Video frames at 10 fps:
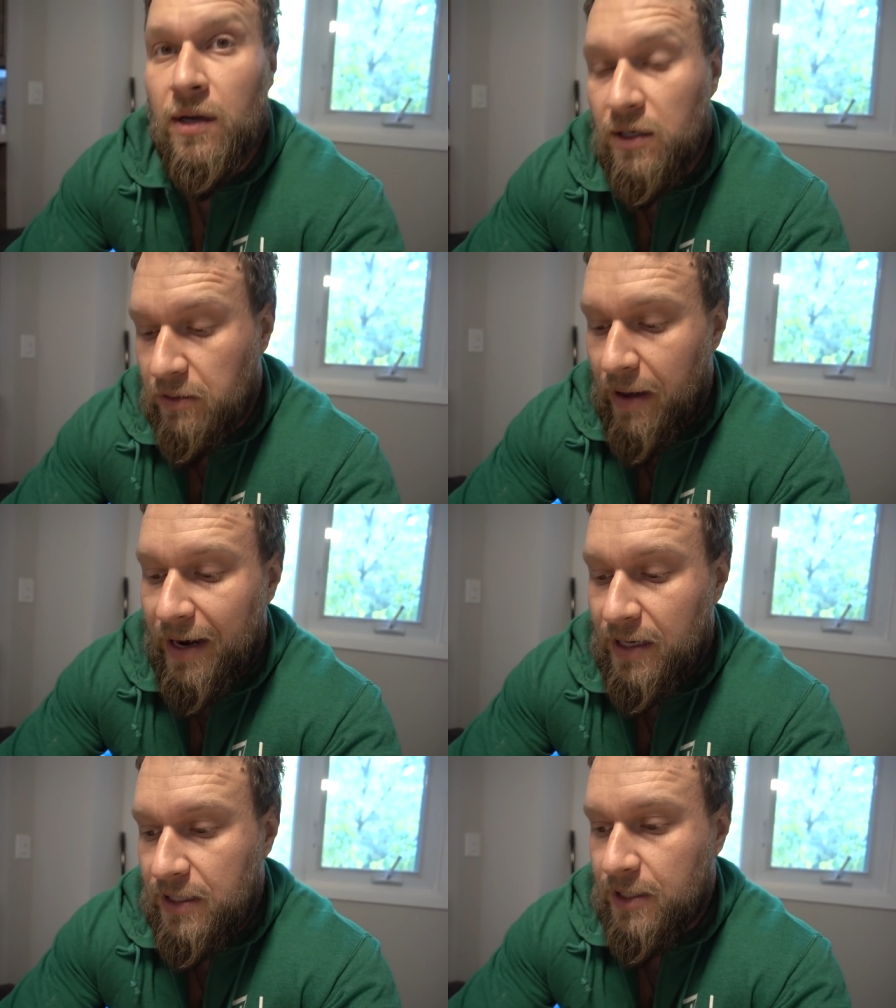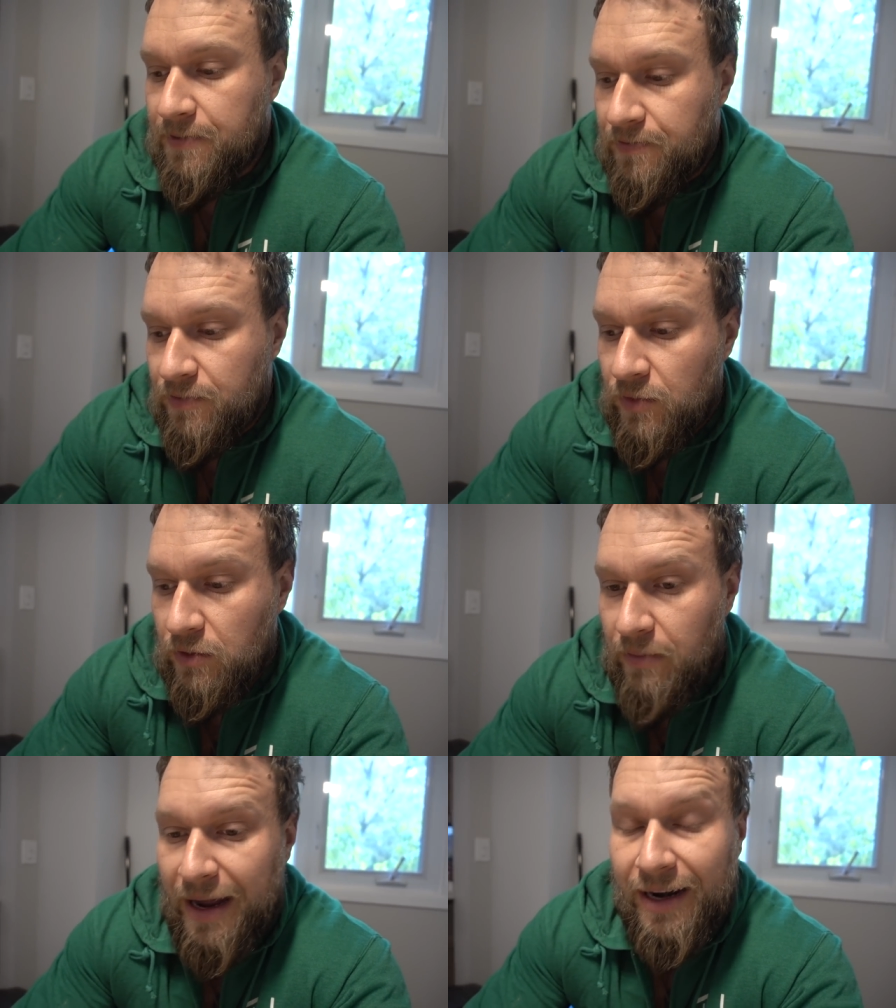It's a bad idea
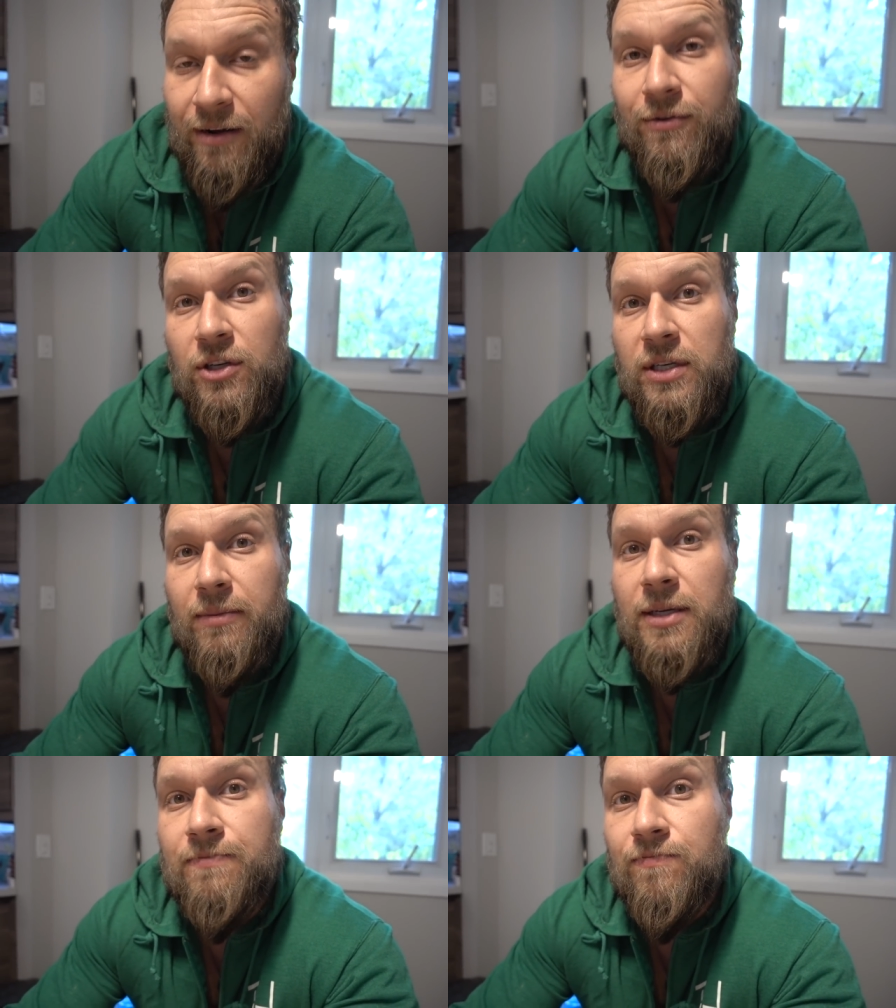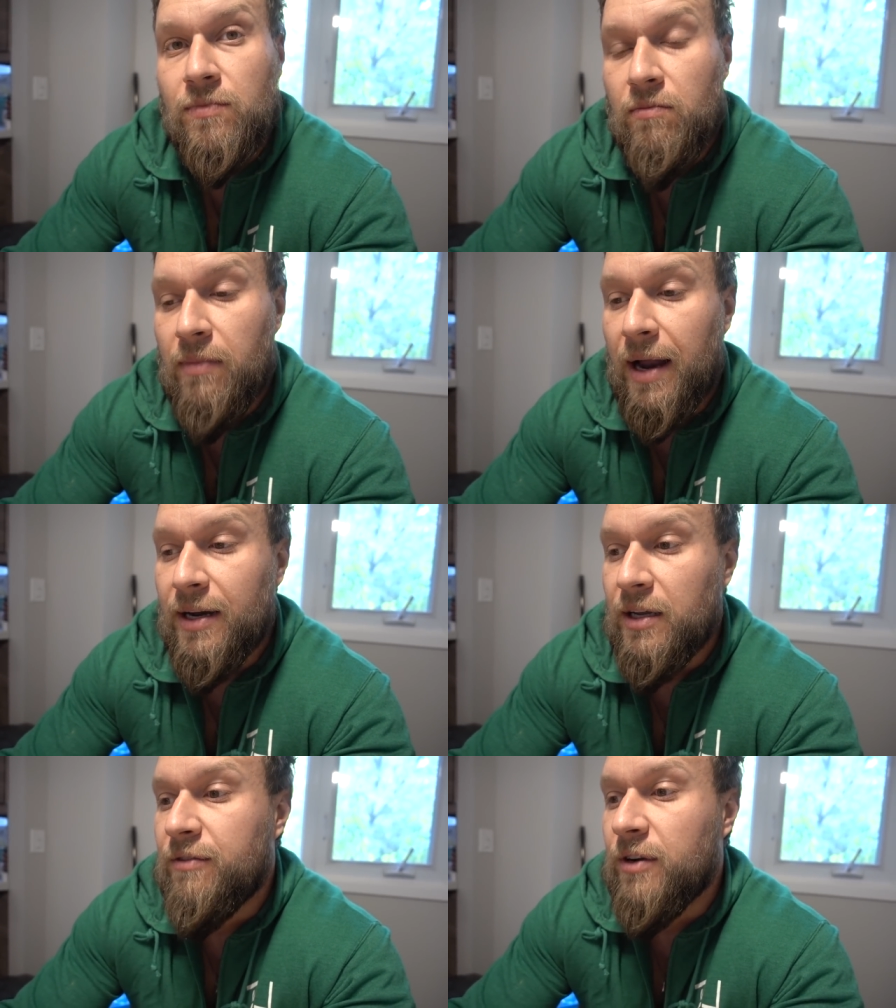bad idea for your stomach bad
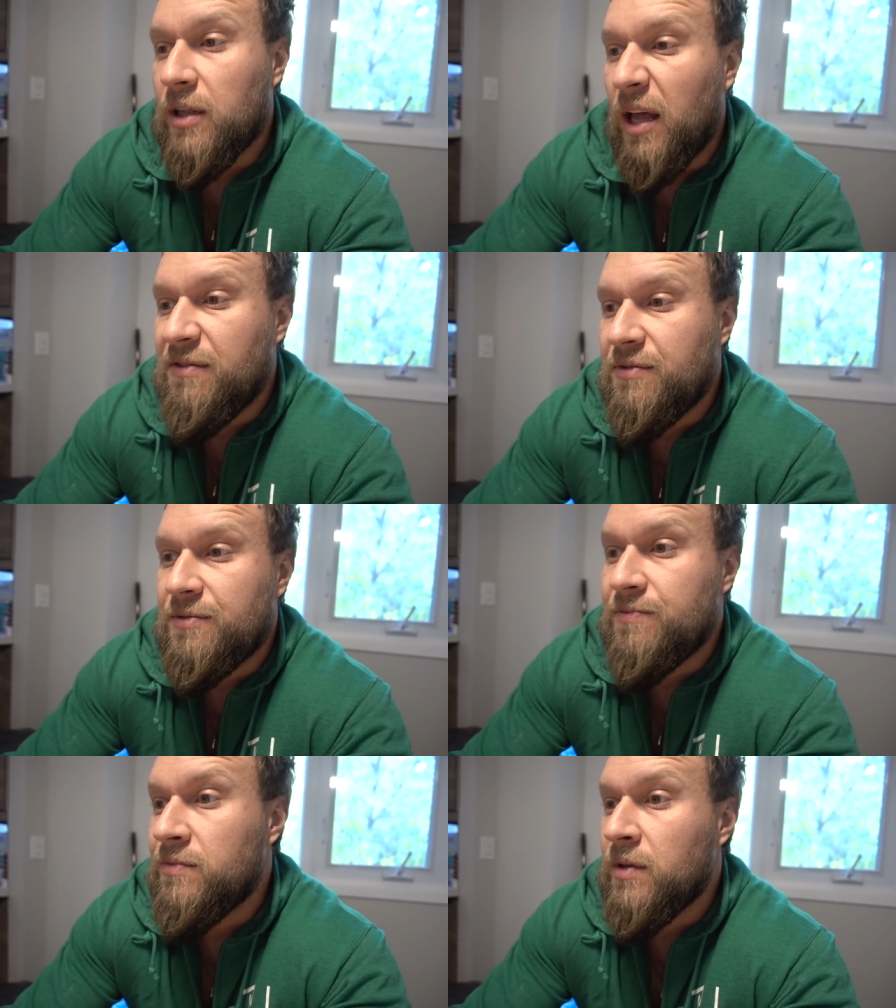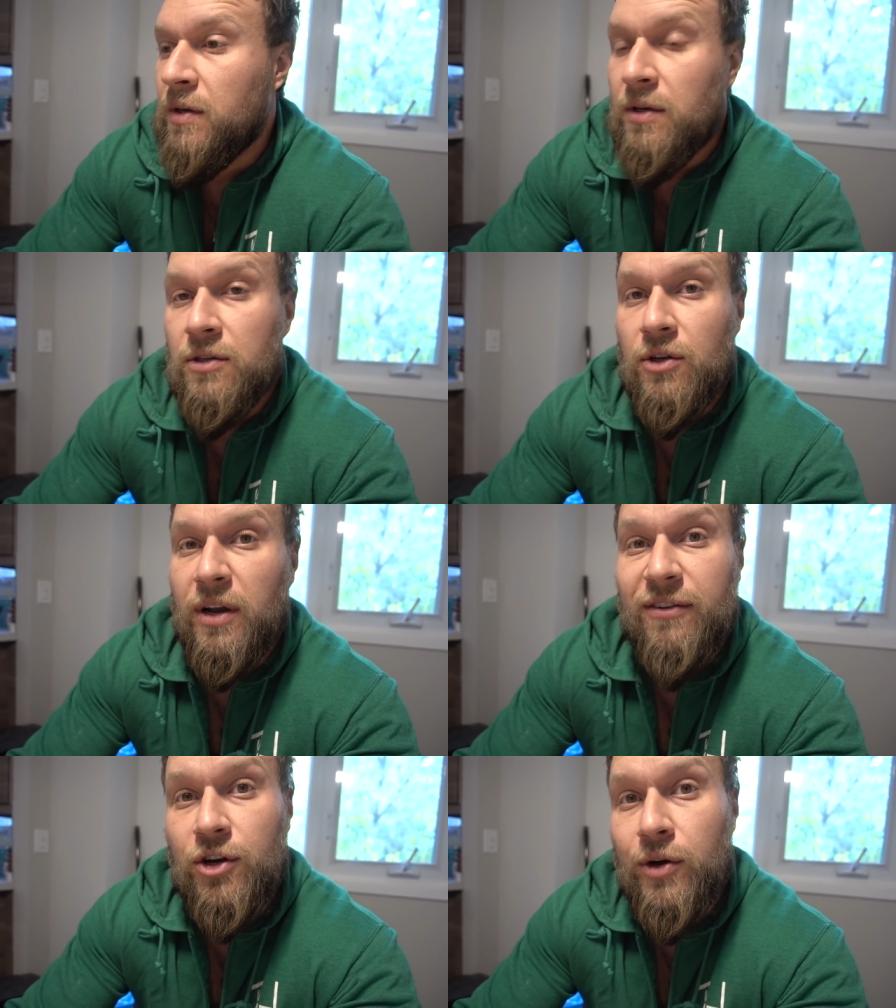idea for your life. Don't
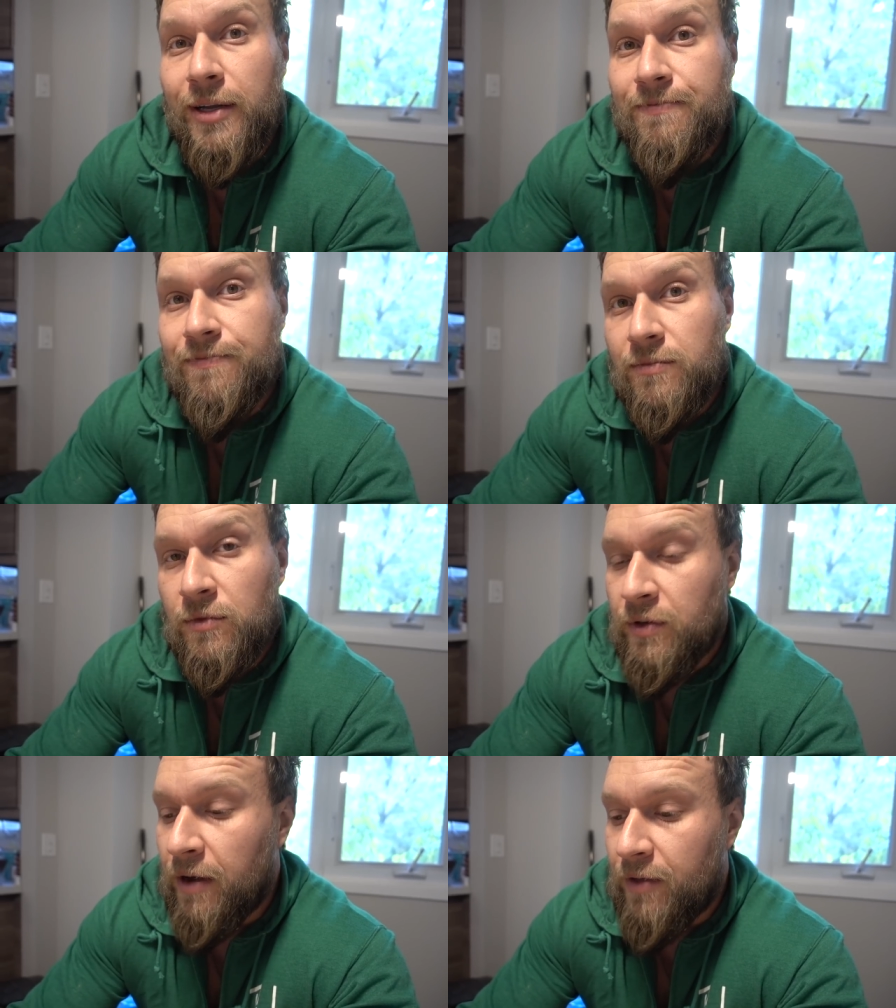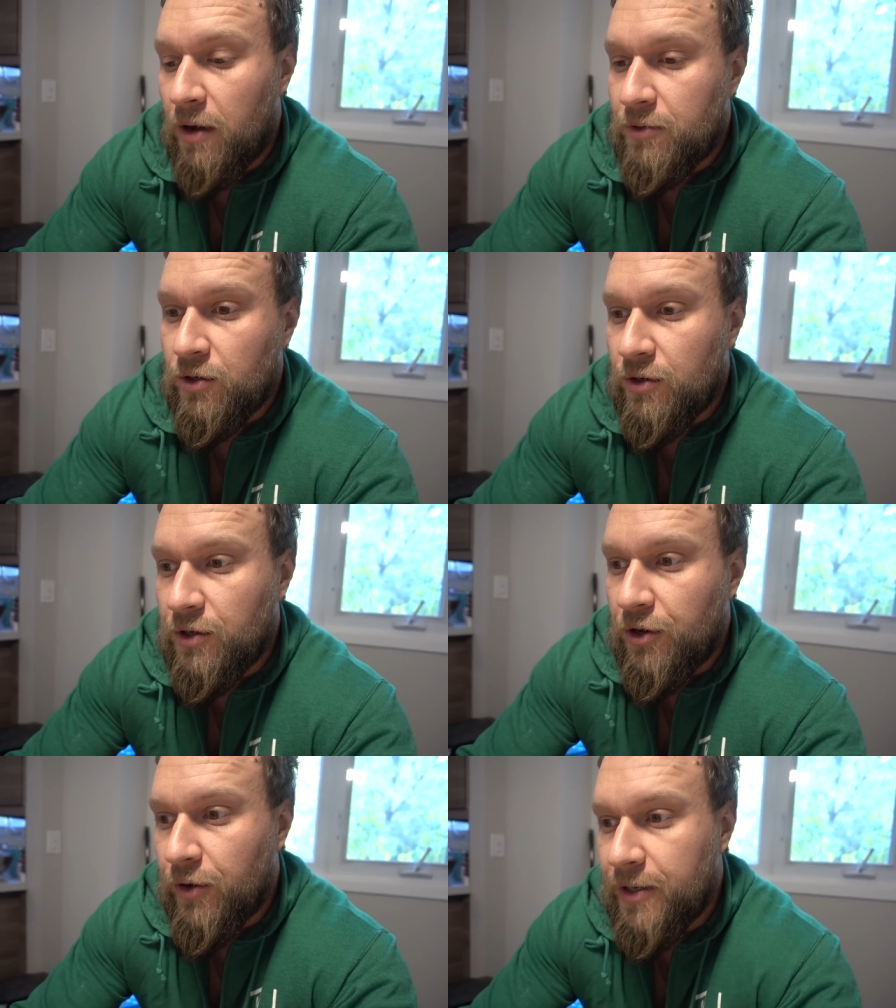ever do it. If you have the opportunity
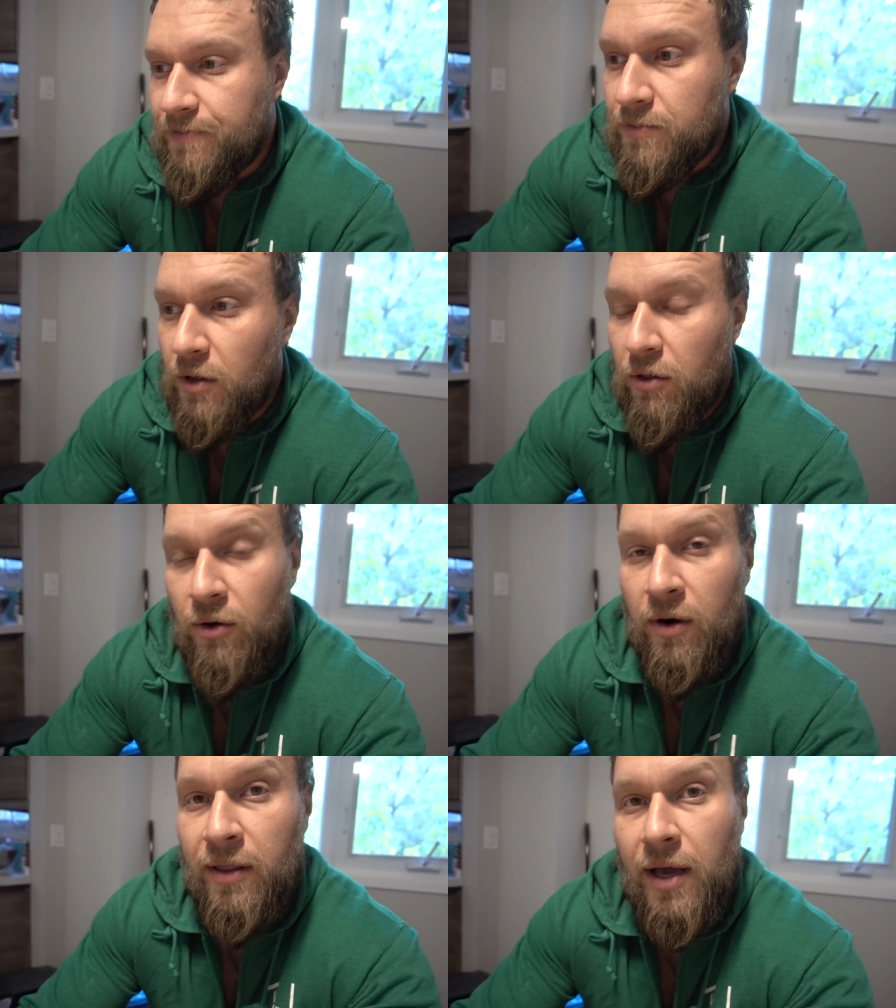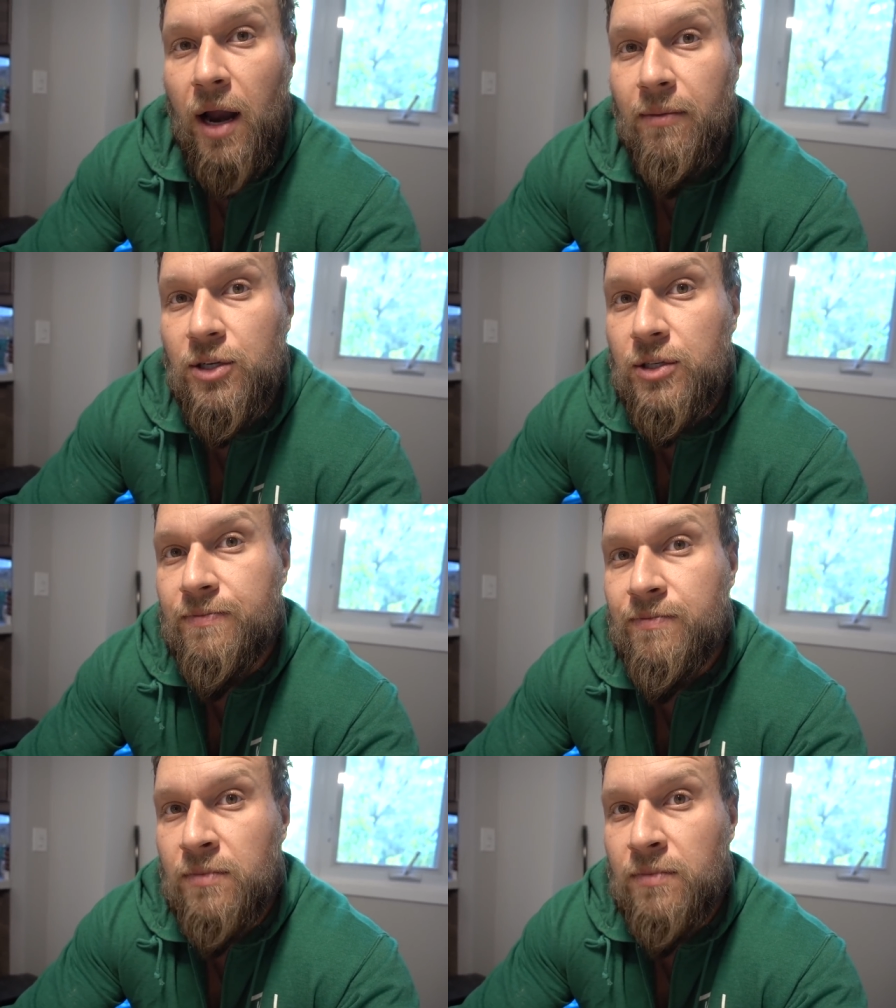to do it, throw it in the garbage.